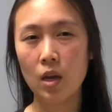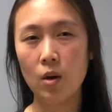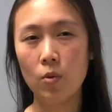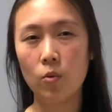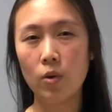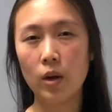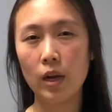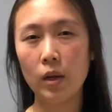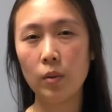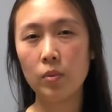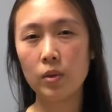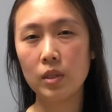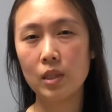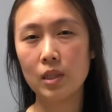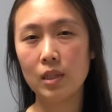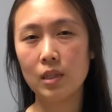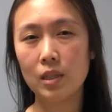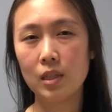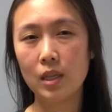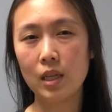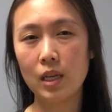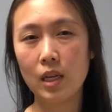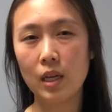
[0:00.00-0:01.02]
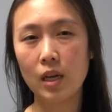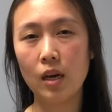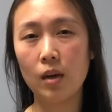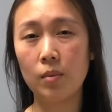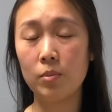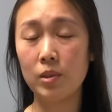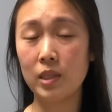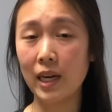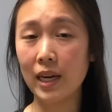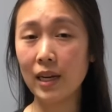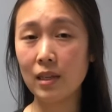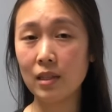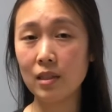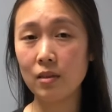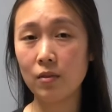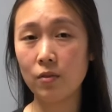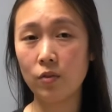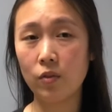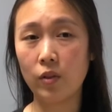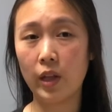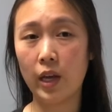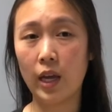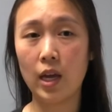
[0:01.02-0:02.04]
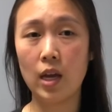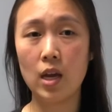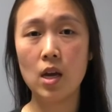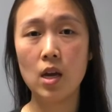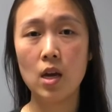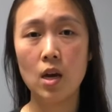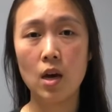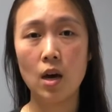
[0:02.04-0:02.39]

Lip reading: We're able to see objectively